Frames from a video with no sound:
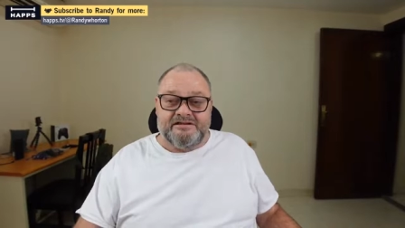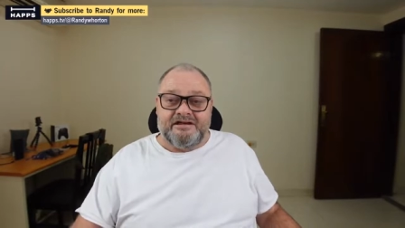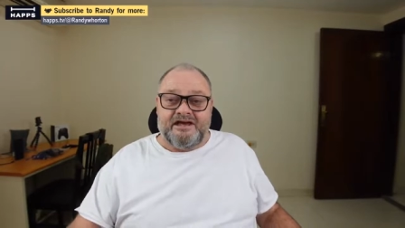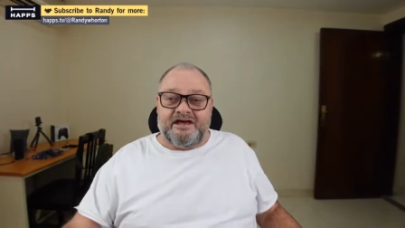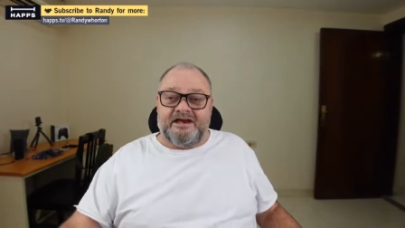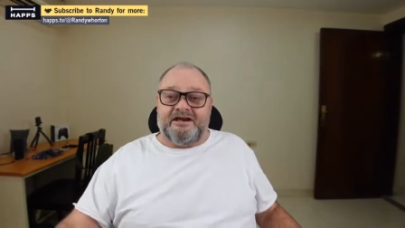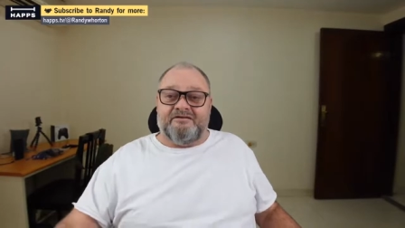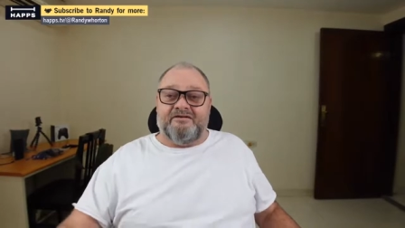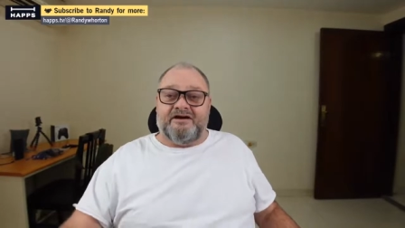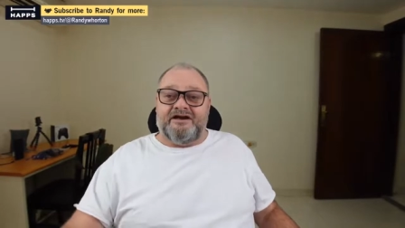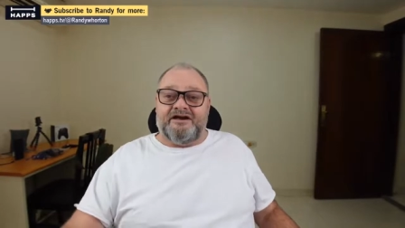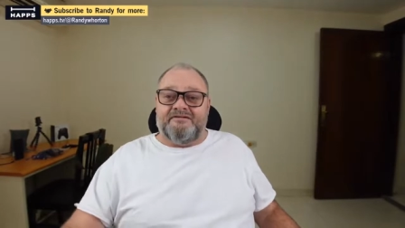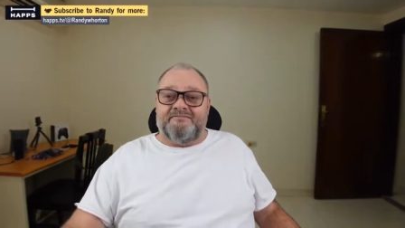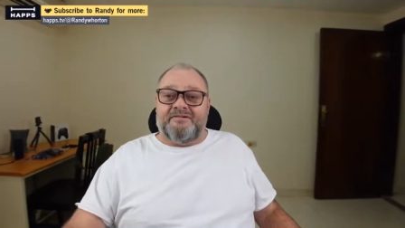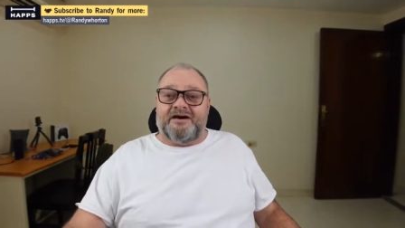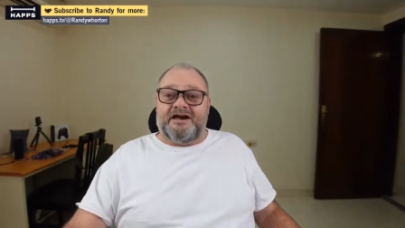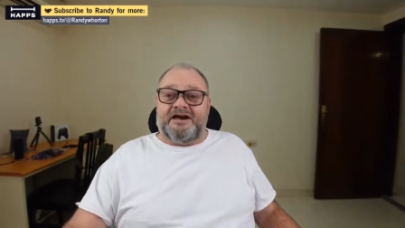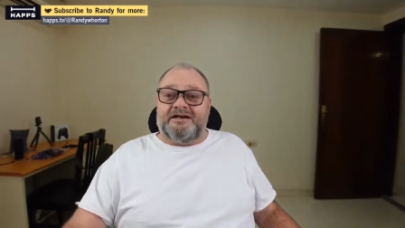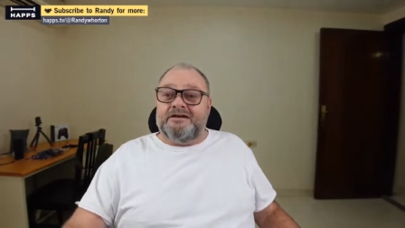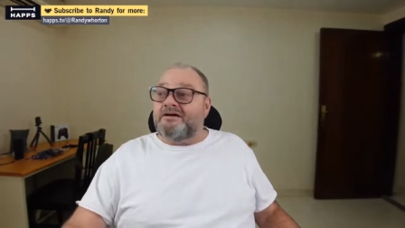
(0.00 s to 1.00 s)
Anyway,
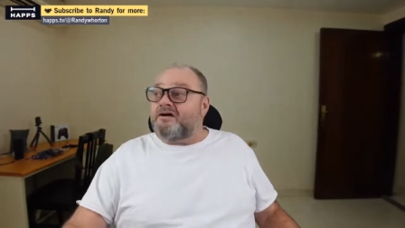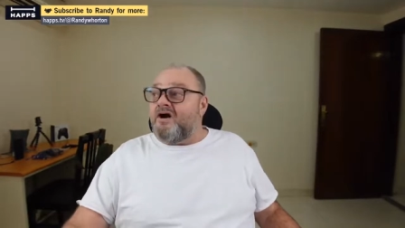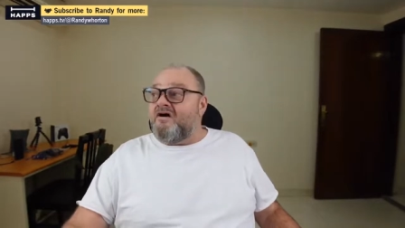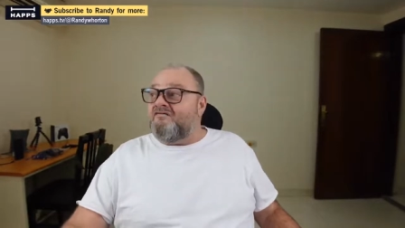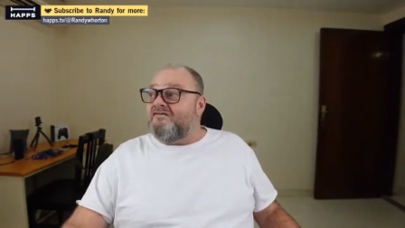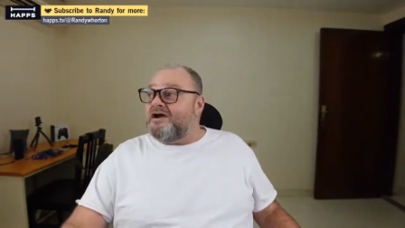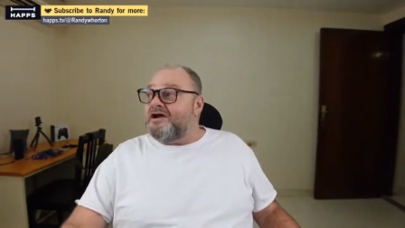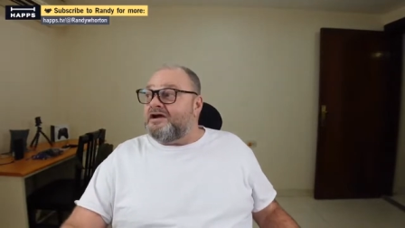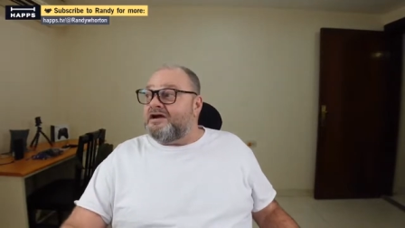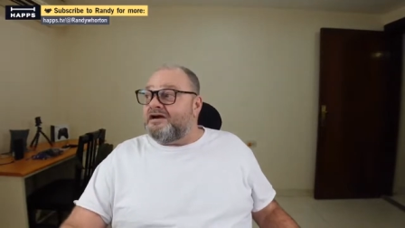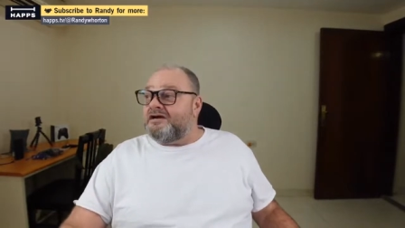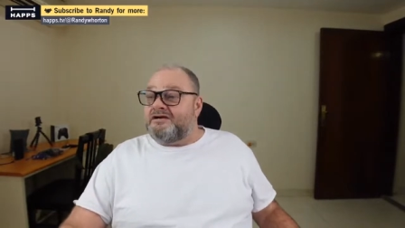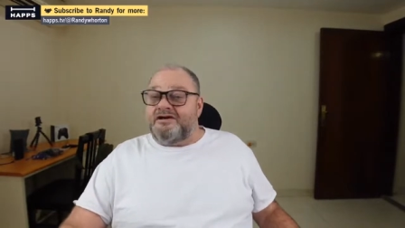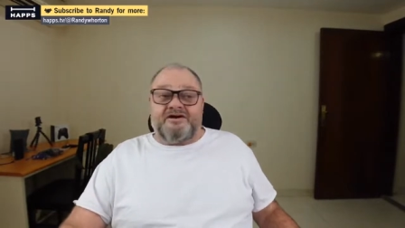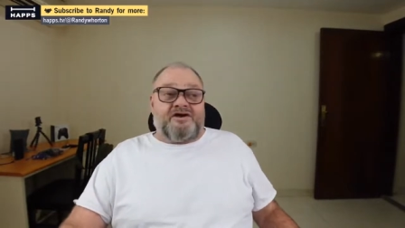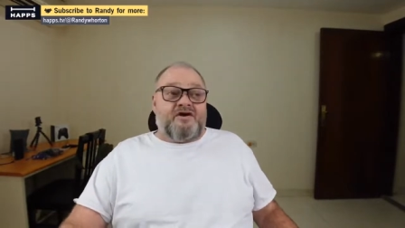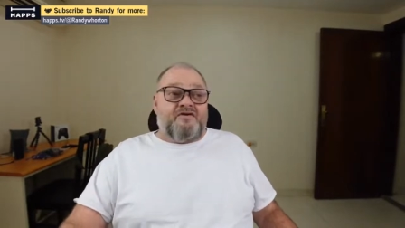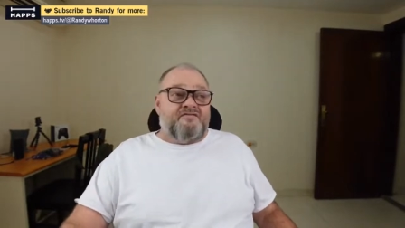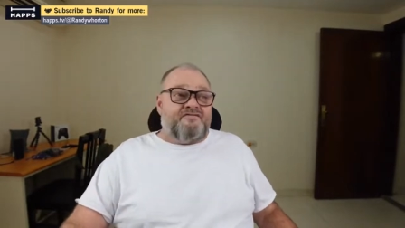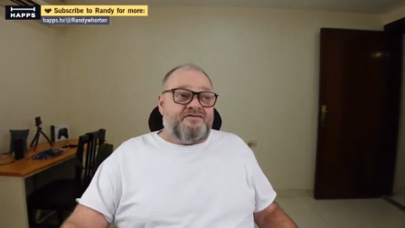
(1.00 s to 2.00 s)
everybody, look over here,
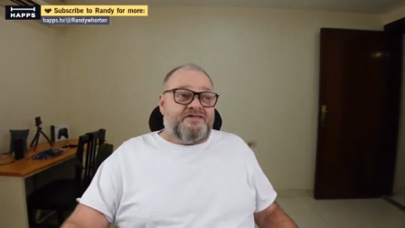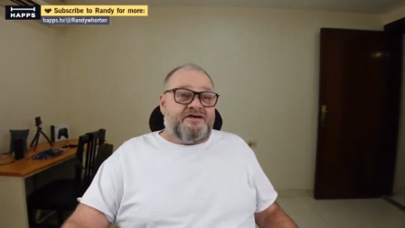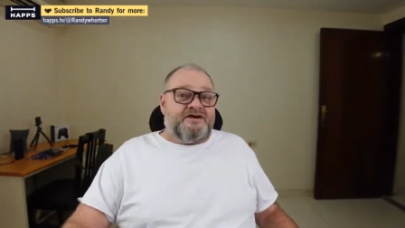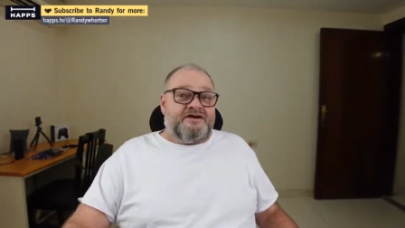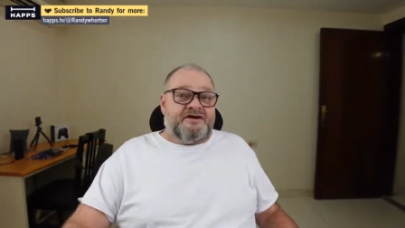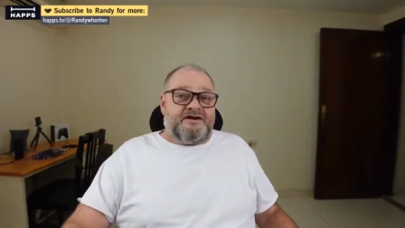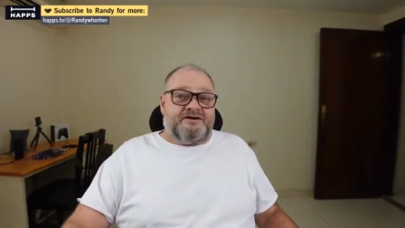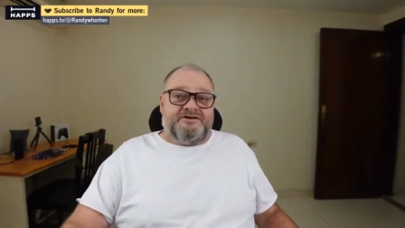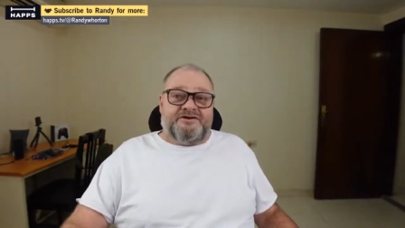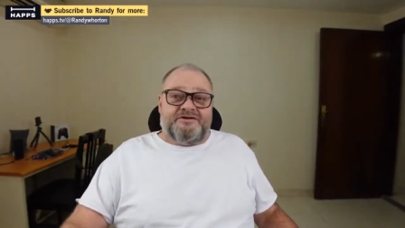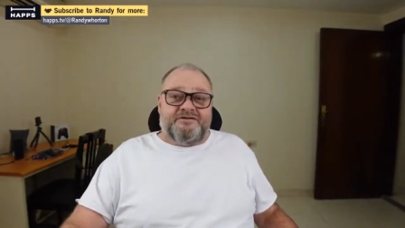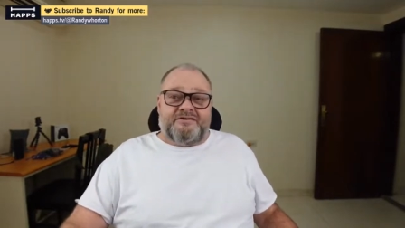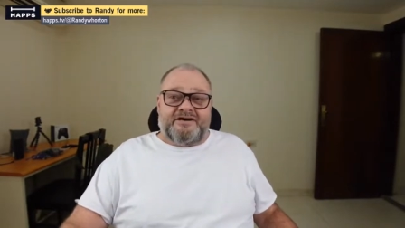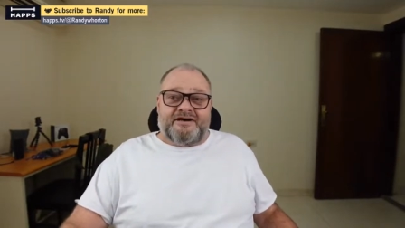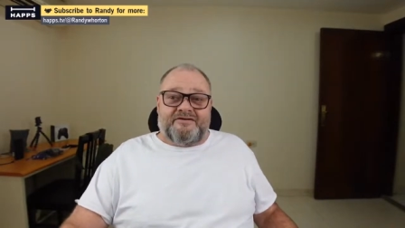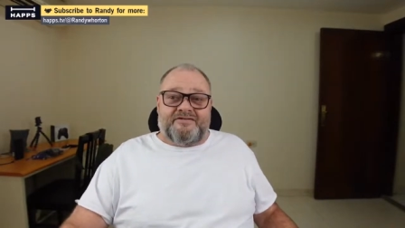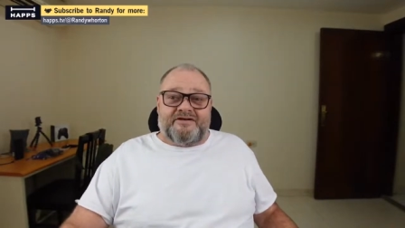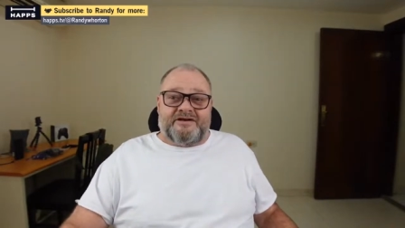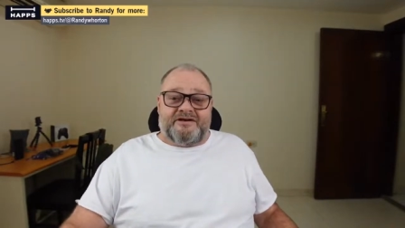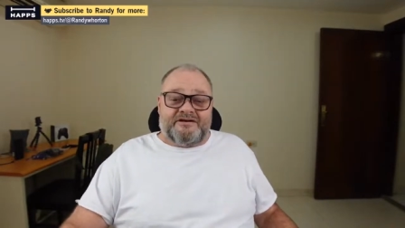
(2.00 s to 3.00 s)
look over there. You know
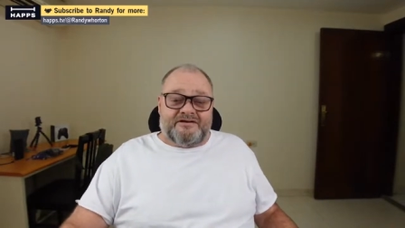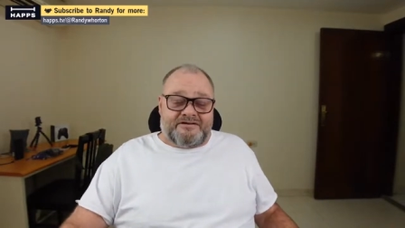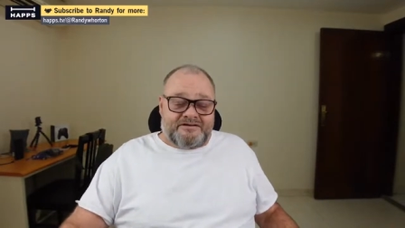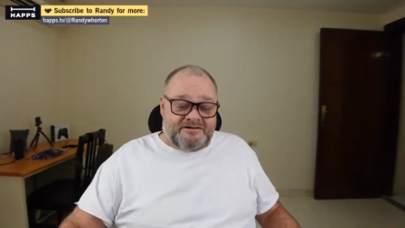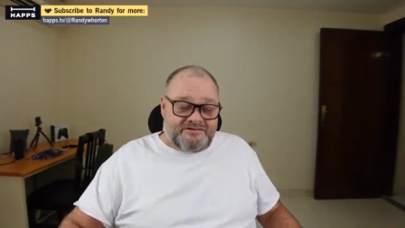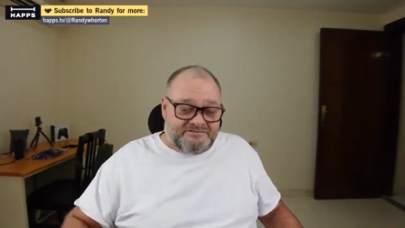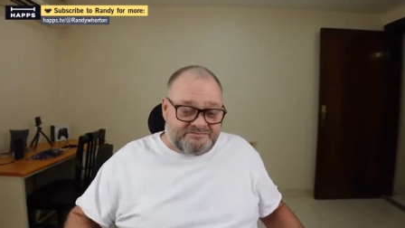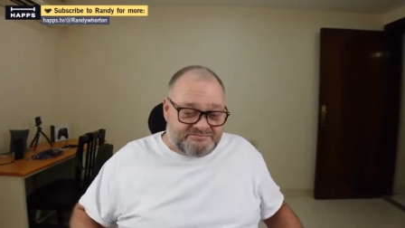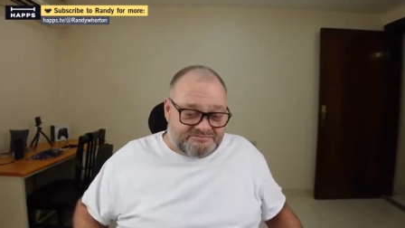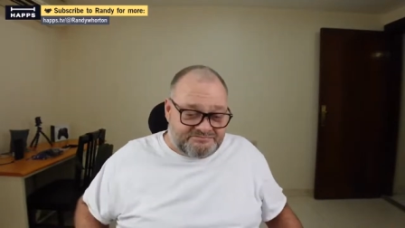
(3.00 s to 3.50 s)
how they are.